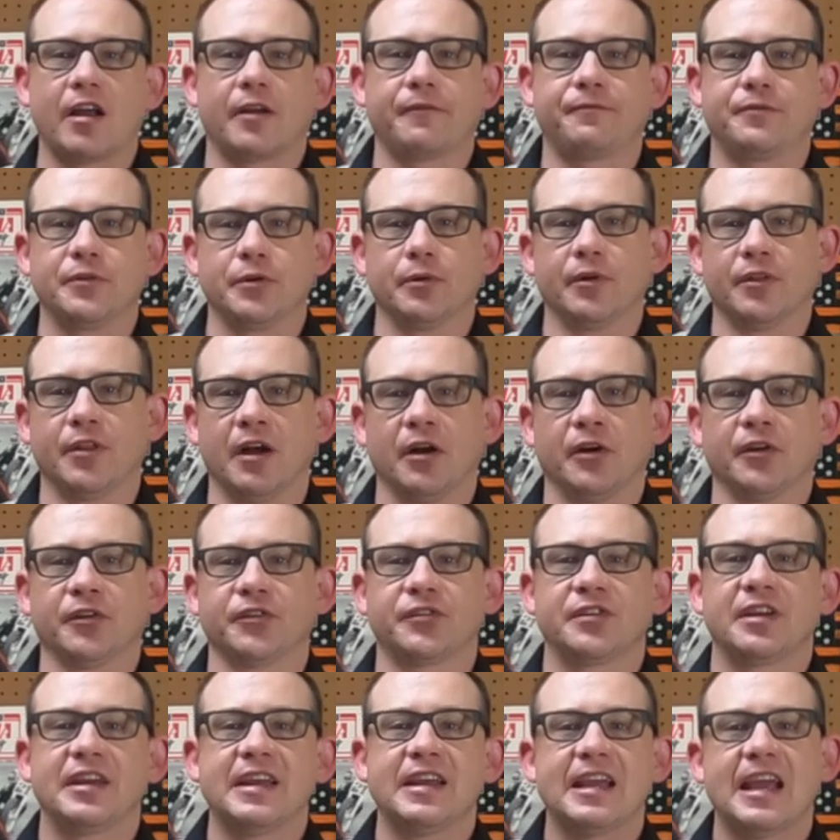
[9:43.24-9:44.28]
few of
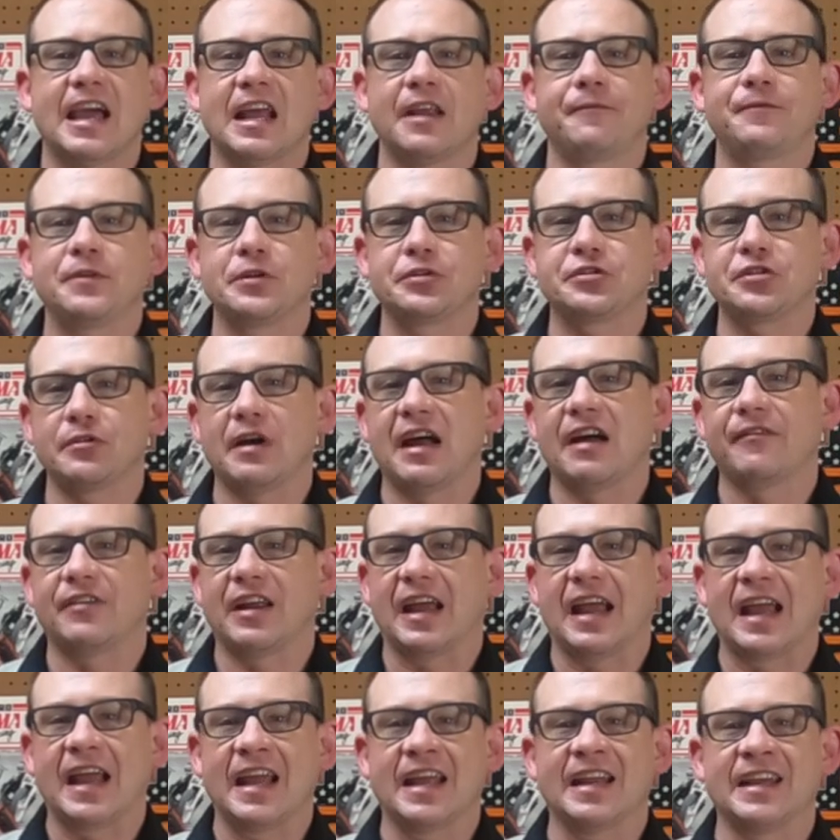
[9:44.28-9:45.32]
those. And if you do have an
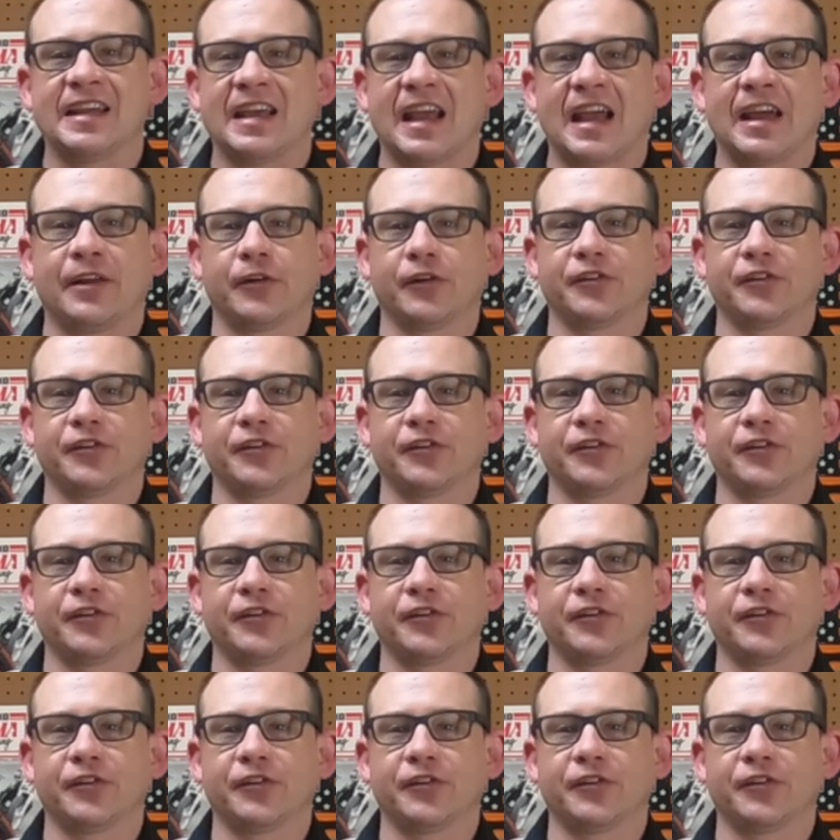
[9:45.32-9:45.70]
88 or